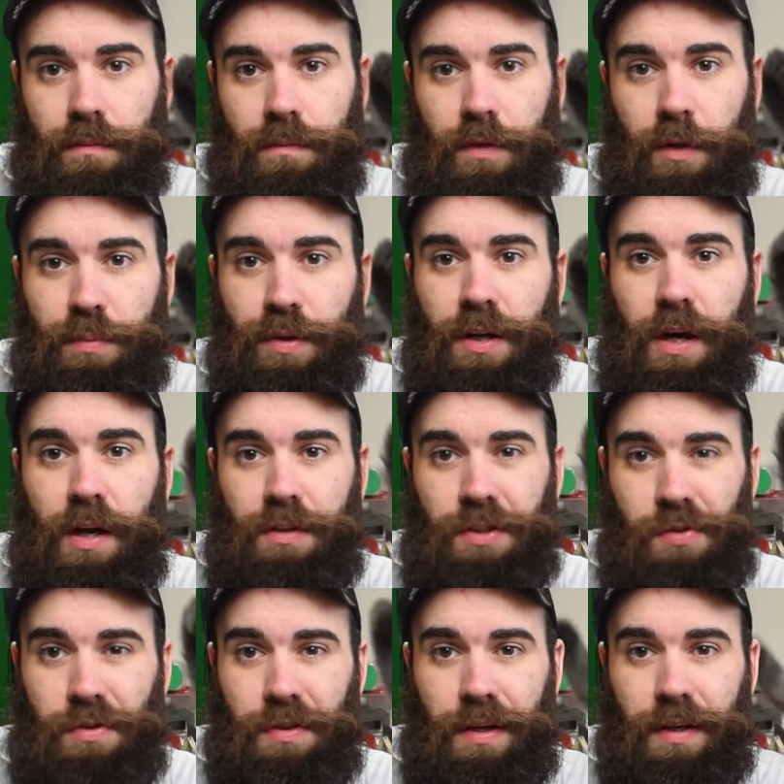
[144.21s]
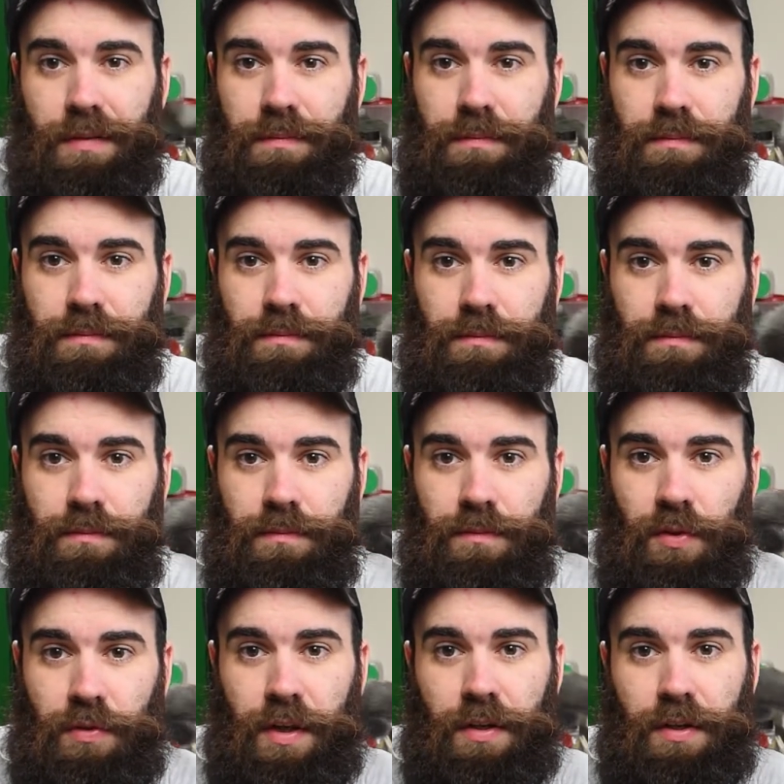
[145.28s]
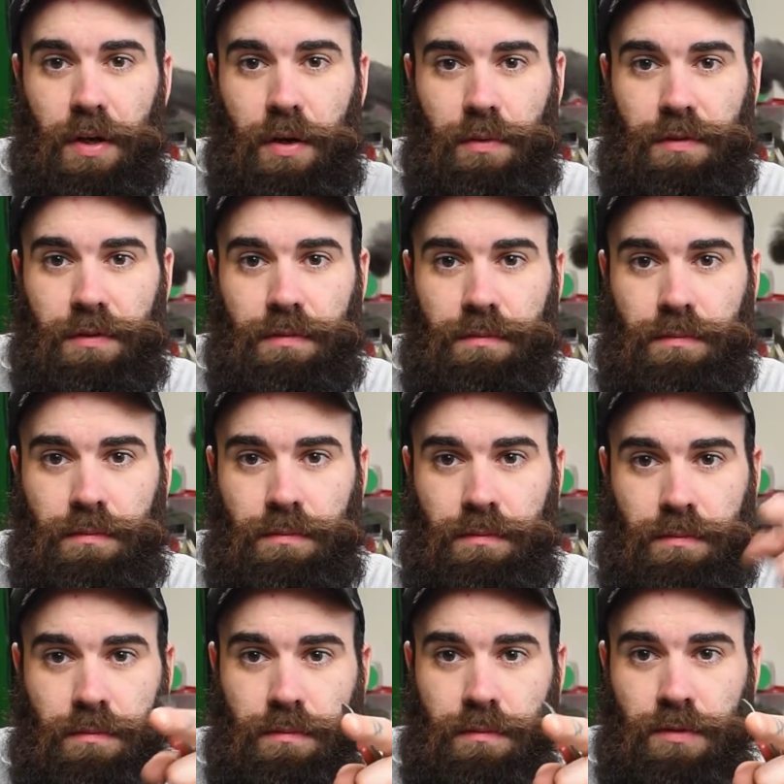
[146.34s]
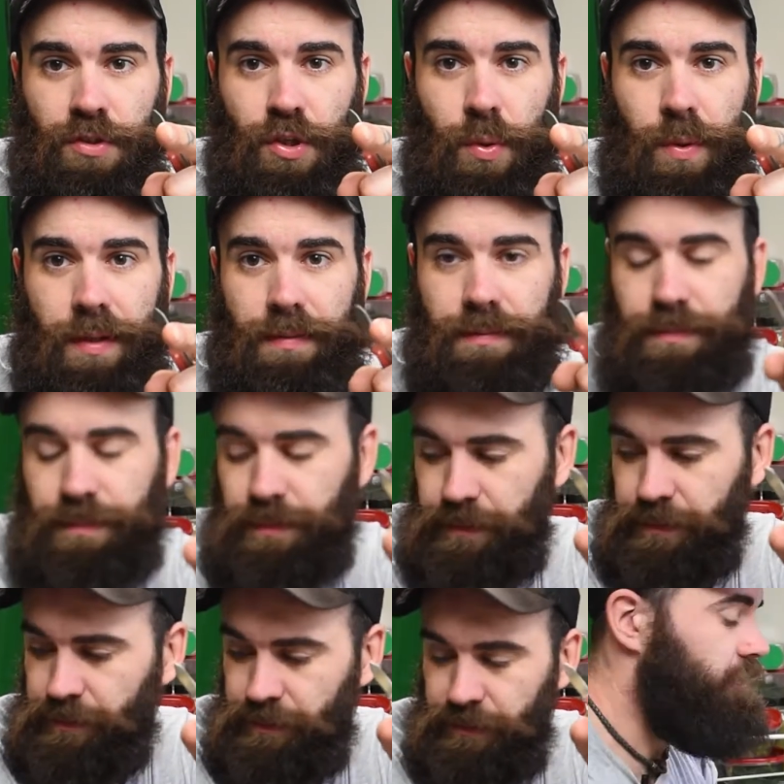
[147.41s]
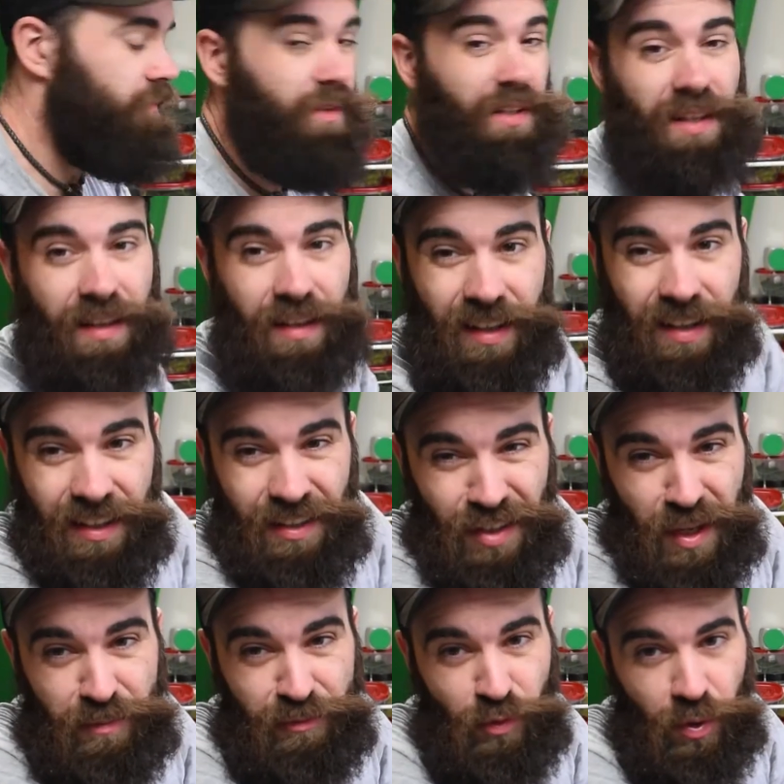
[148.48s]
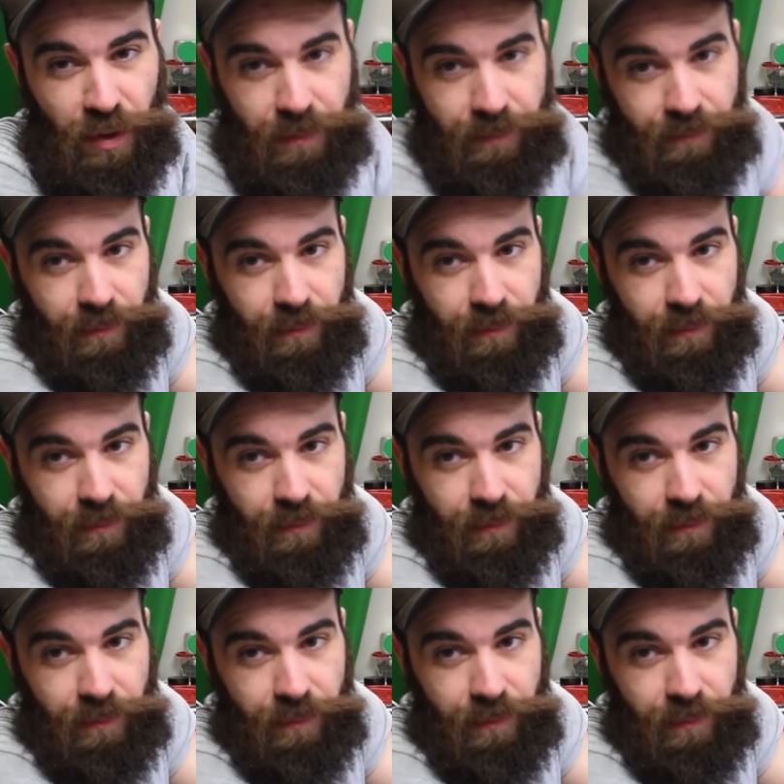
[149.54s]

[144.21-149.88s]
you put it on too thick. So thin coats. Do it. Step four,